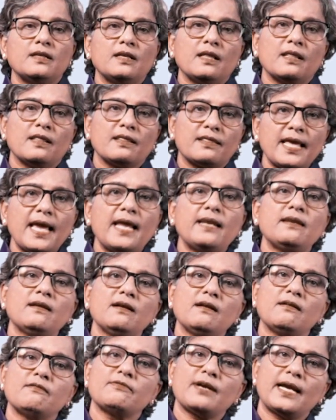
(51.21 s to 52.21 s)
Then
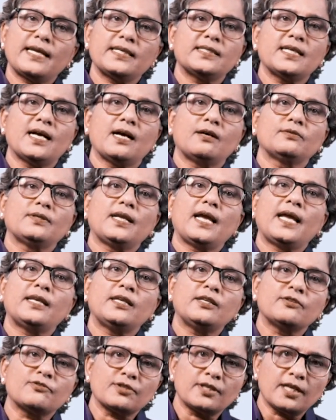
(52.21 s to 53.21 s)
write down an
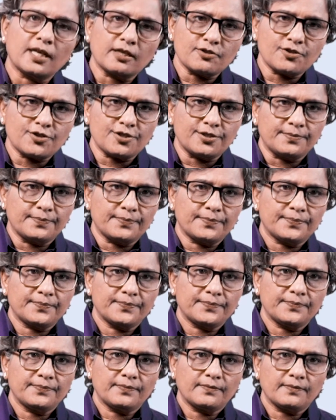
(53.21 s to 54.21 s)
introduction.
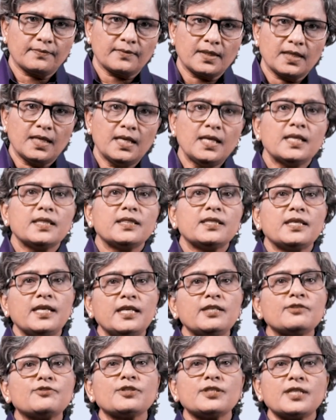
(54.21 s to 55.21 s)
The
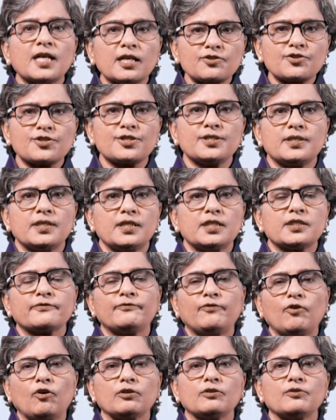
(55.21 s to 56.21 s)
introduction is
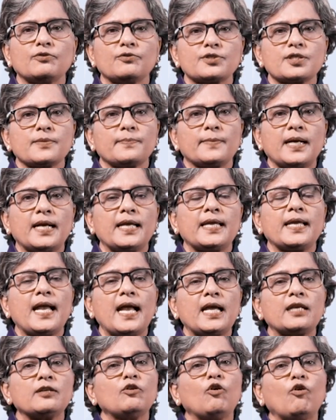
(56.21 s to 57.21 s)
followed by
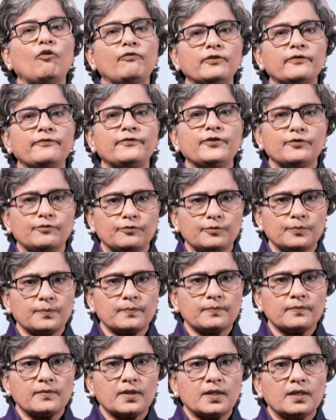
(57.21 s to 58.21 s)
an overview.
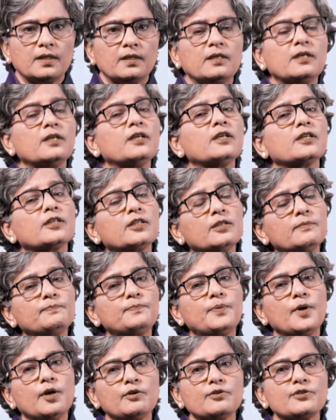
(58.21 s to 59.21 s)

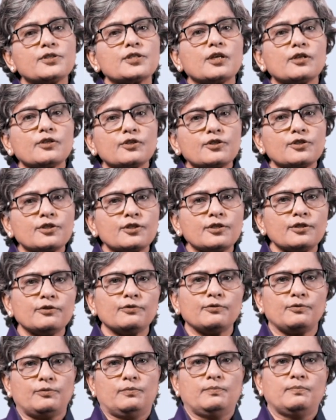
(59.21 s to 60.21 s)
Compose
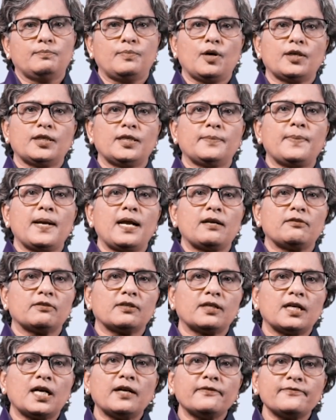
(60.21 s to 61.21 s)
2 body
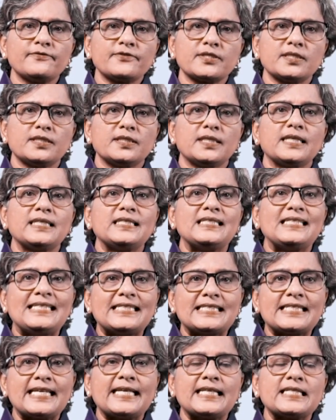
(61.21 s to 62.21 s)
paragraphs that
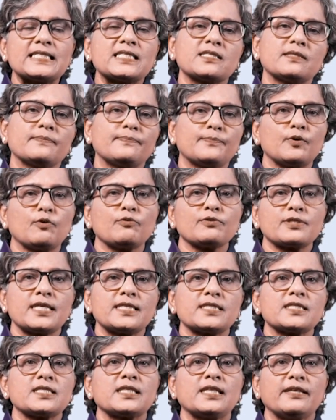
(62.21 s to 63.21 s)
details the
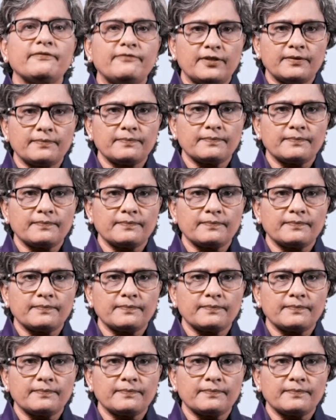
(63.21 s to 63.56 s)
process given.